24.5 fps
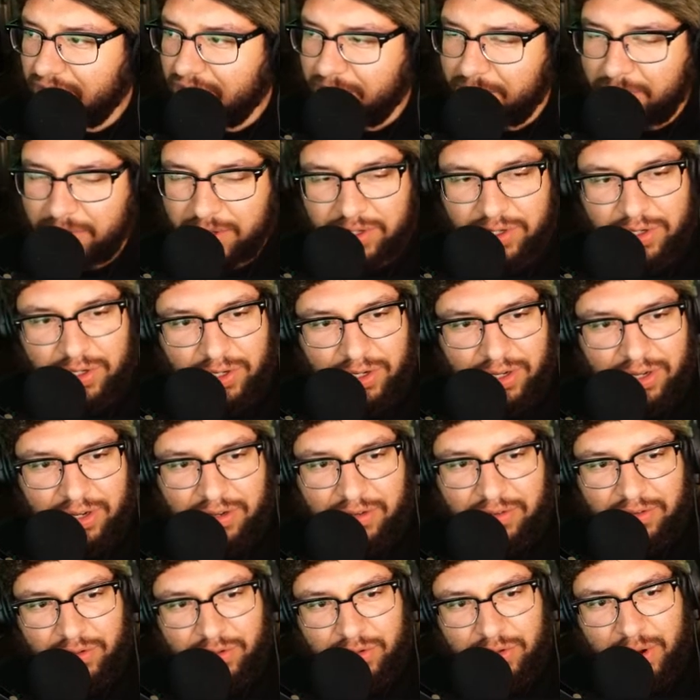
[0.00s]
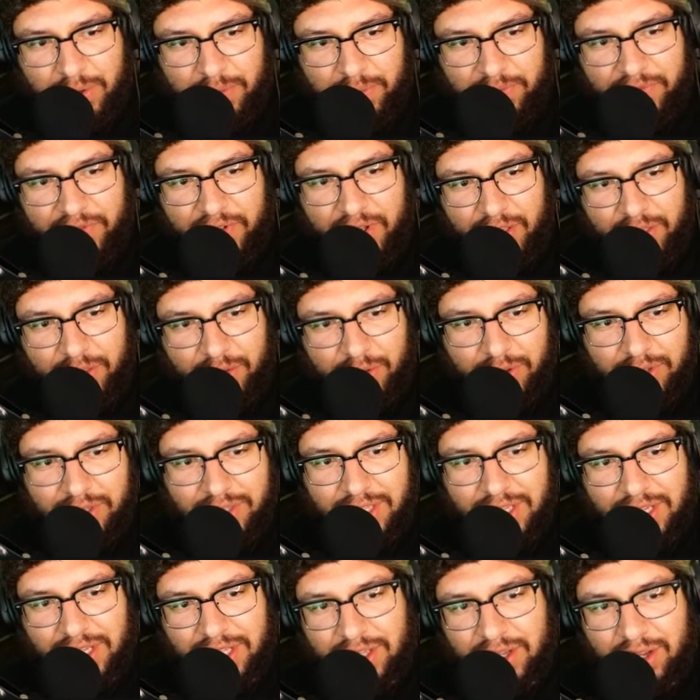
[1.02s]
make sure you drop a follow on
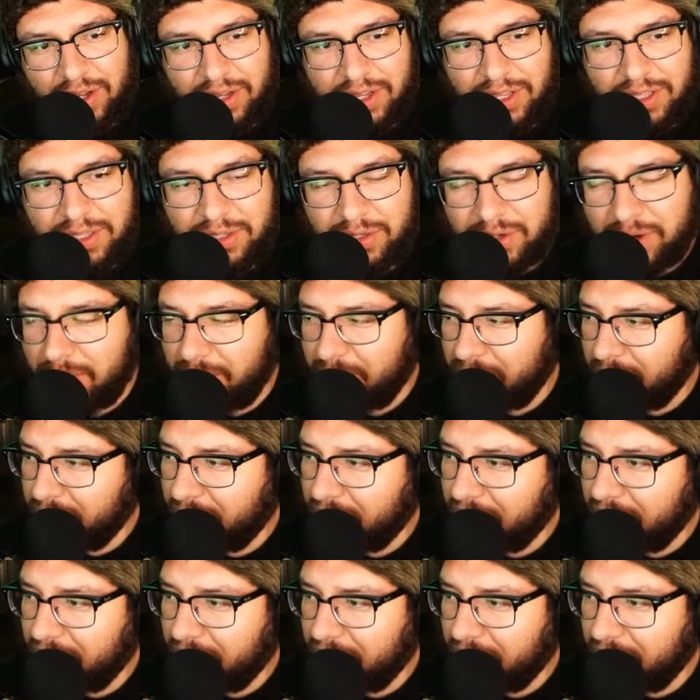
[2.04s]
TikTok, Instagram,